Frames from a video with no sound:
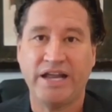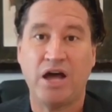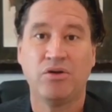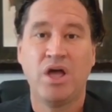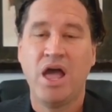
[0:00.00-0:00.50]

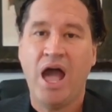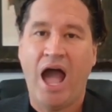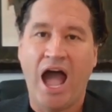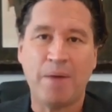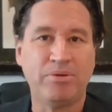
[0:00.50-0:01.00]
Now,
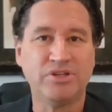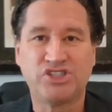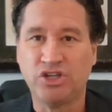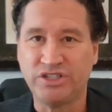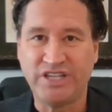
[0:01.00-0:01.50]
Apple is
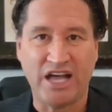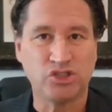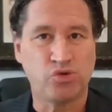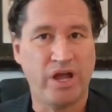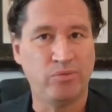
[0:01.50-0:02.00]
still in a
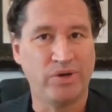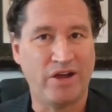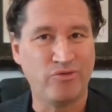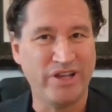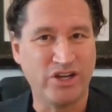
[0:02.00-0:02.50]
downtrend. We're
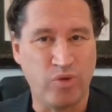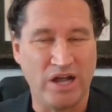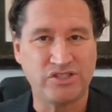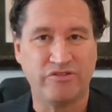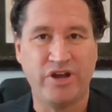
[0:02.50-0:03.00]
not really
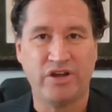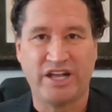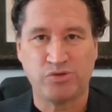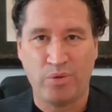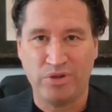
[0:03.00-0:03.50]
aggressive here.
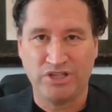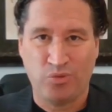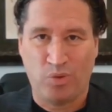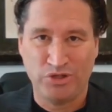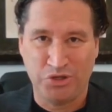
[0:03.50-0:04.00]
That's why we
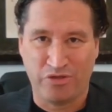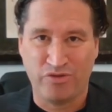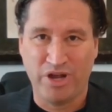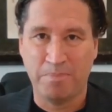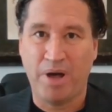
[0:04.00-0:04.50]
listed one, two,
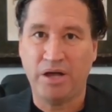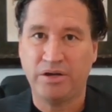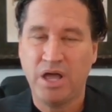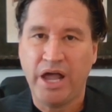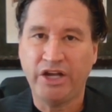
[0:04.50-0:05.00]
three.
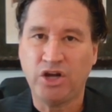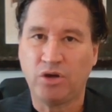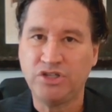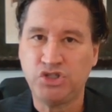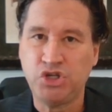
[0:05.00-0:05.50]
But you
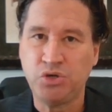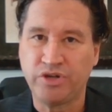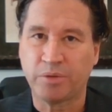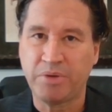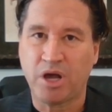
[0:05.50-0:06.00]
know, in
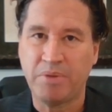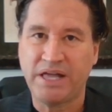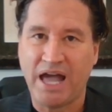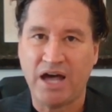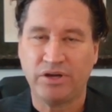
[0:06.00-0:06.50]
June they're going to be
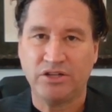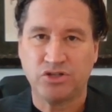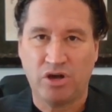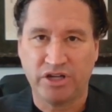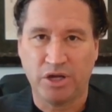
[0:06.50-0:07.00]
coming out and
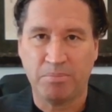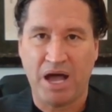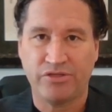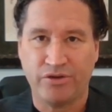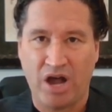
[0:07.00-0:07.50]
talking
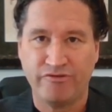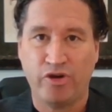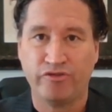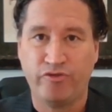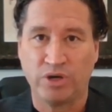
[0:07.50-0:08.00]
about the
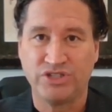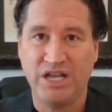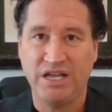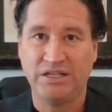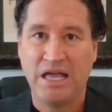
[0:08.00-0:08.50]
iPhone
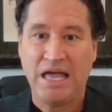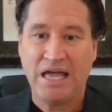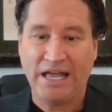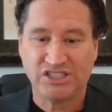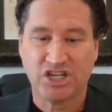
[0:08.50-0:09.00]
14.
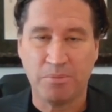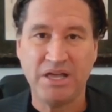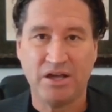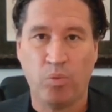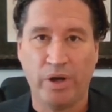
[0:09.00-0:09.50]
It's going to
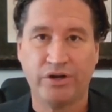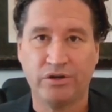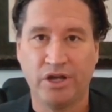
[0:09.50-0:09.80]
be a winner.